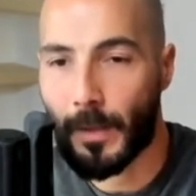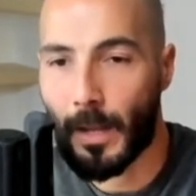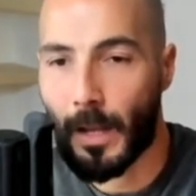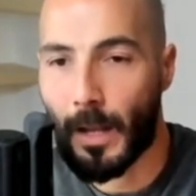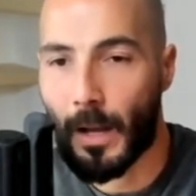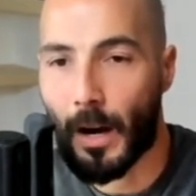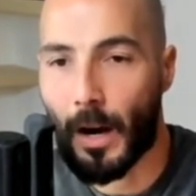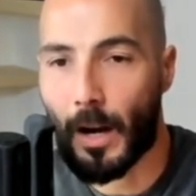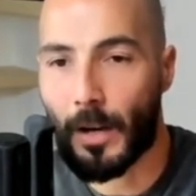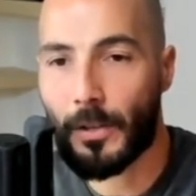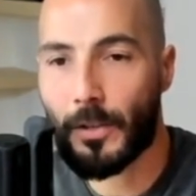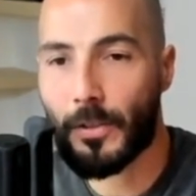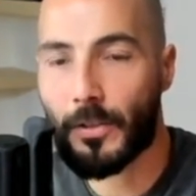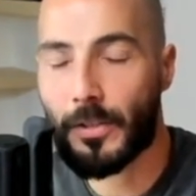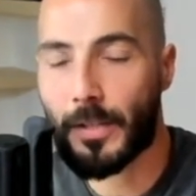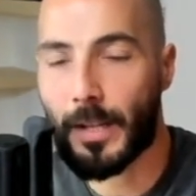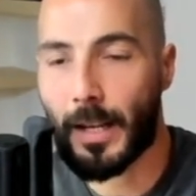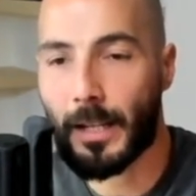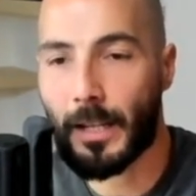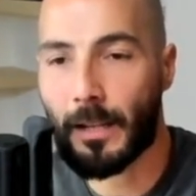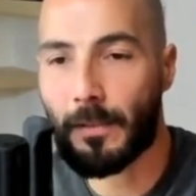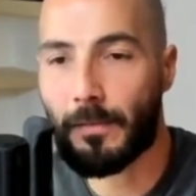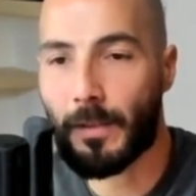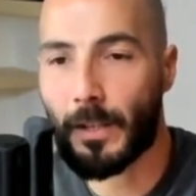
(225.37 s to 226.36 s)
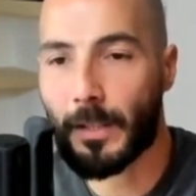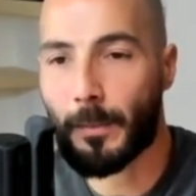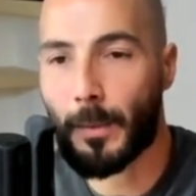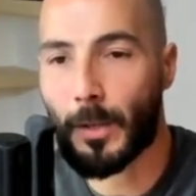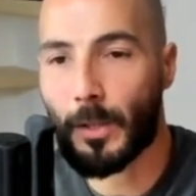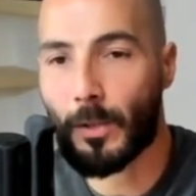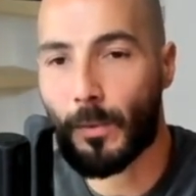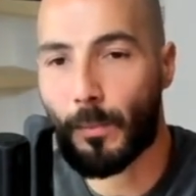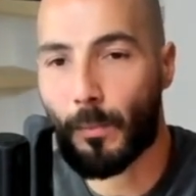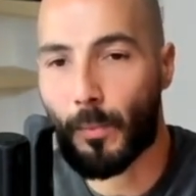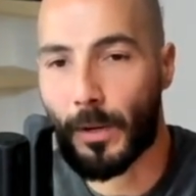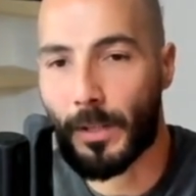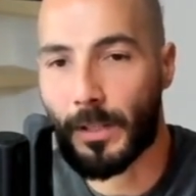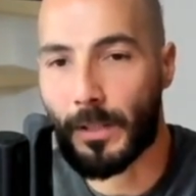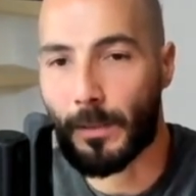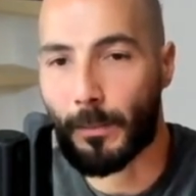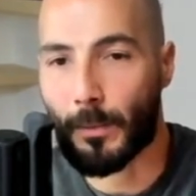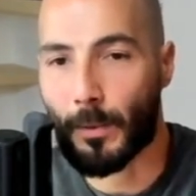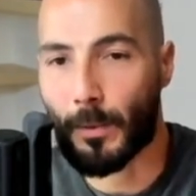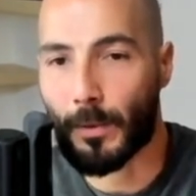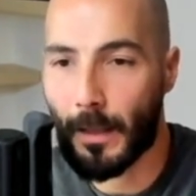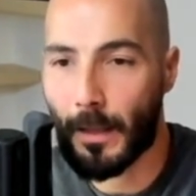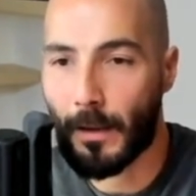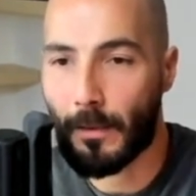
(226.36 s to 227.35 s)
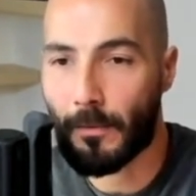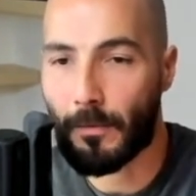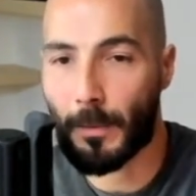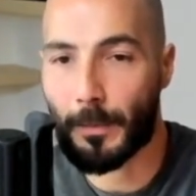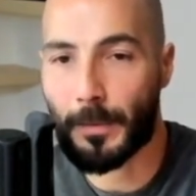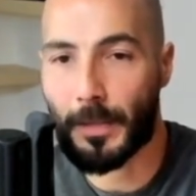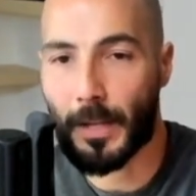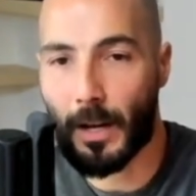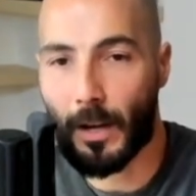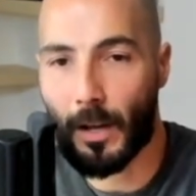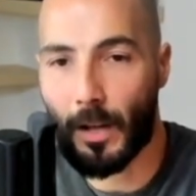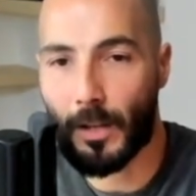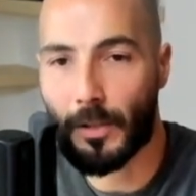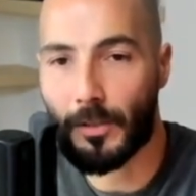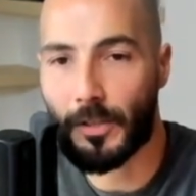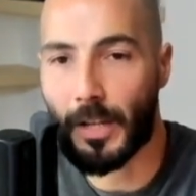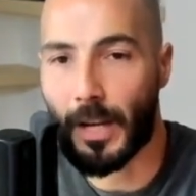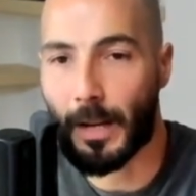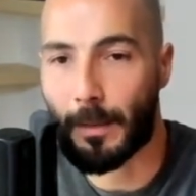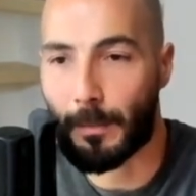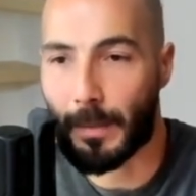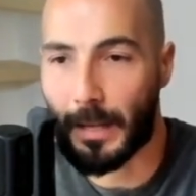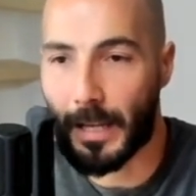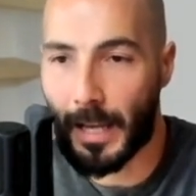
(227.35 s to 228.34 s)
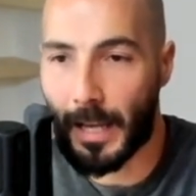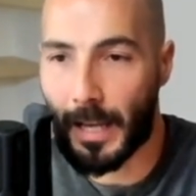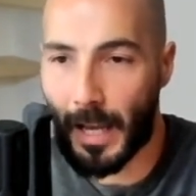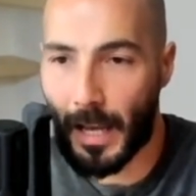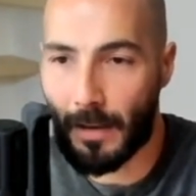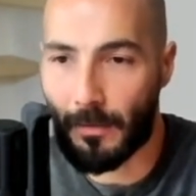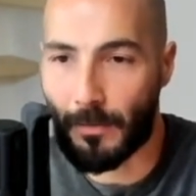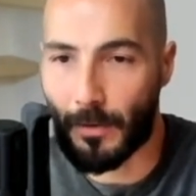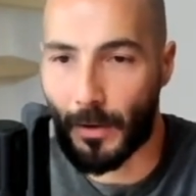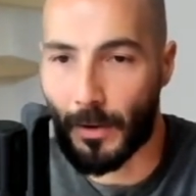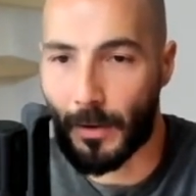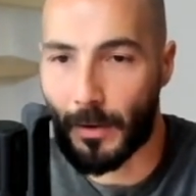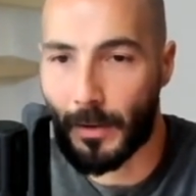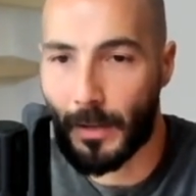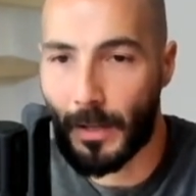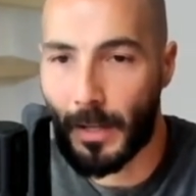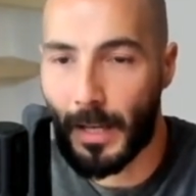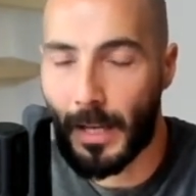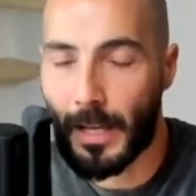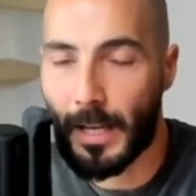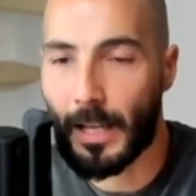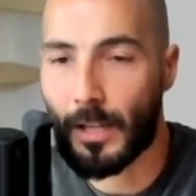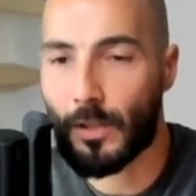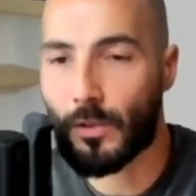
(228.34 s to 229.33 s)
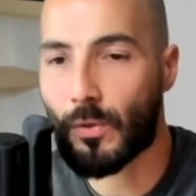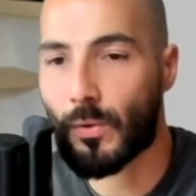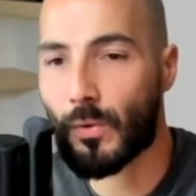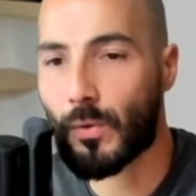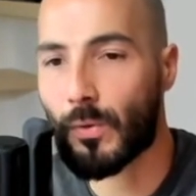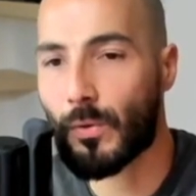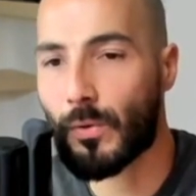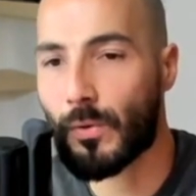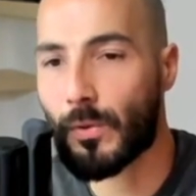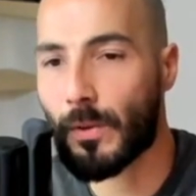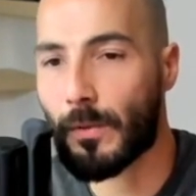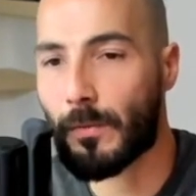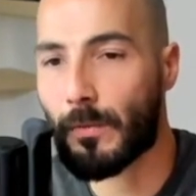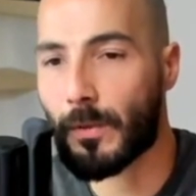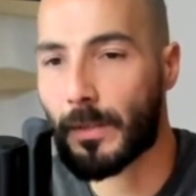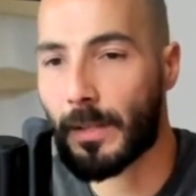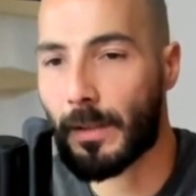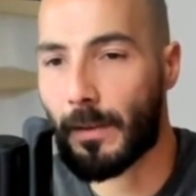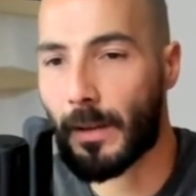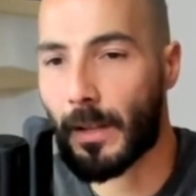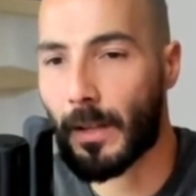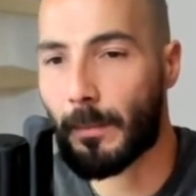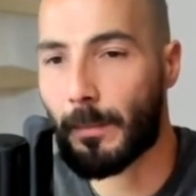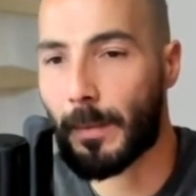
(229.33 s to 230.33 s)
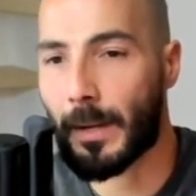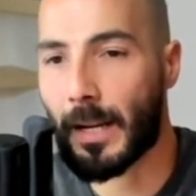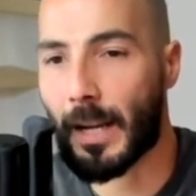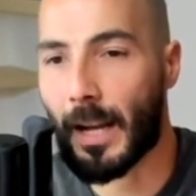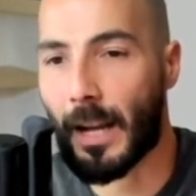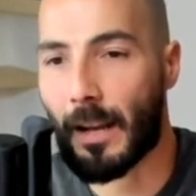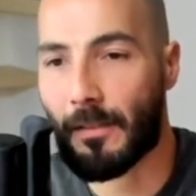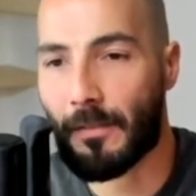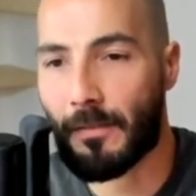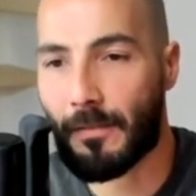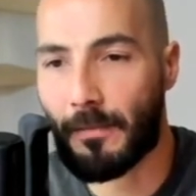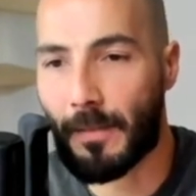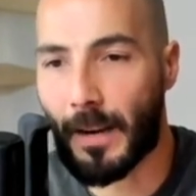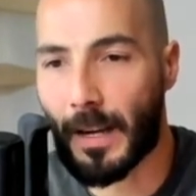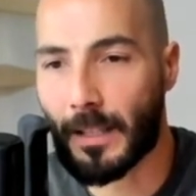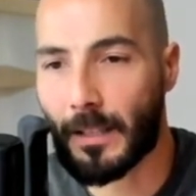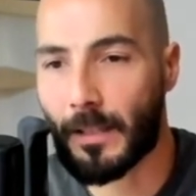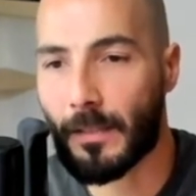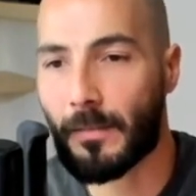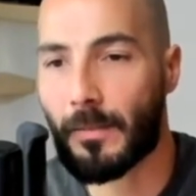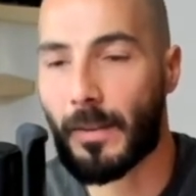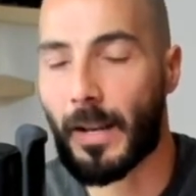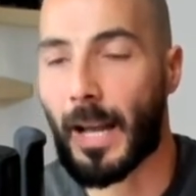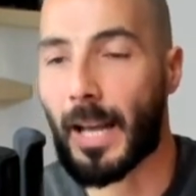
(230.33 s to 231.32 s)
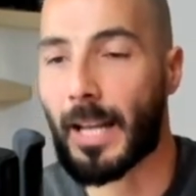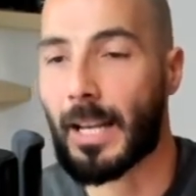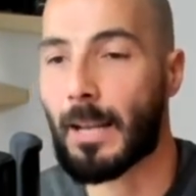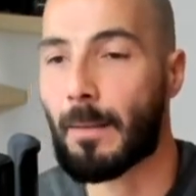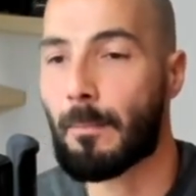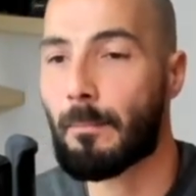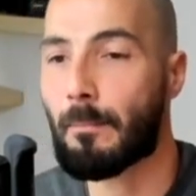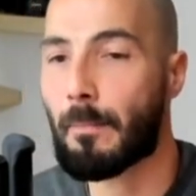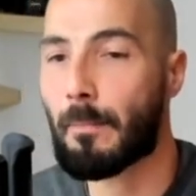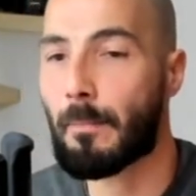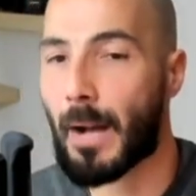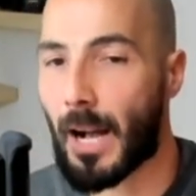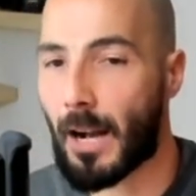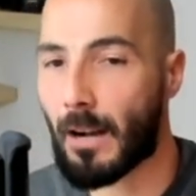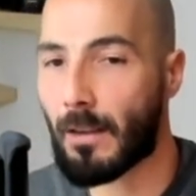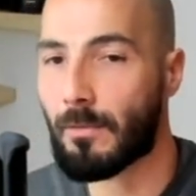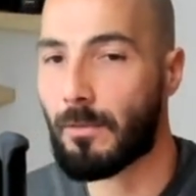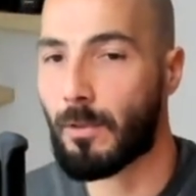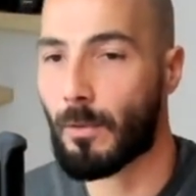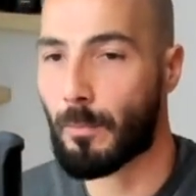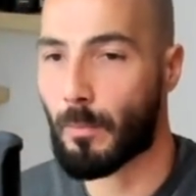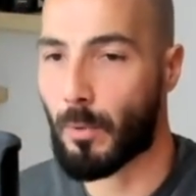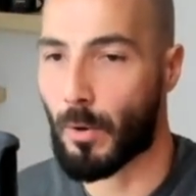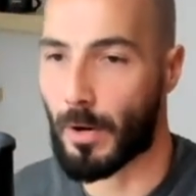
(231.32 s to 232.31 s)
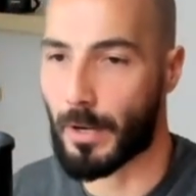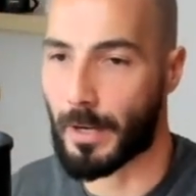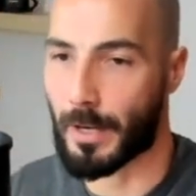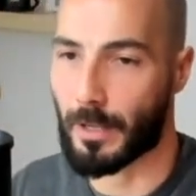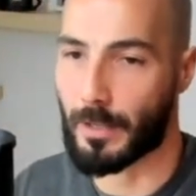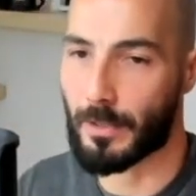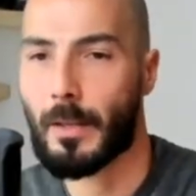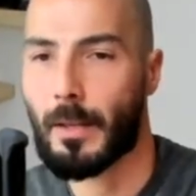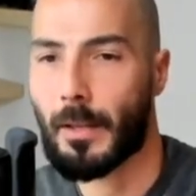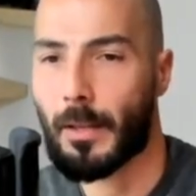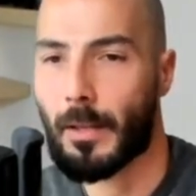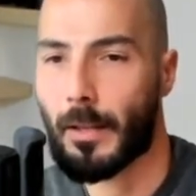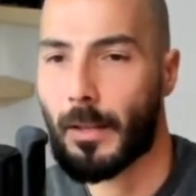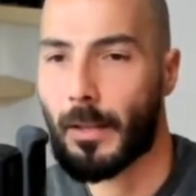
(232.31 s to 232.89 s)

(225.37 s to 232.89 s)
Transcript: understanding fundamental principles from psychology and behavior is crucial for developing effective and impactful products.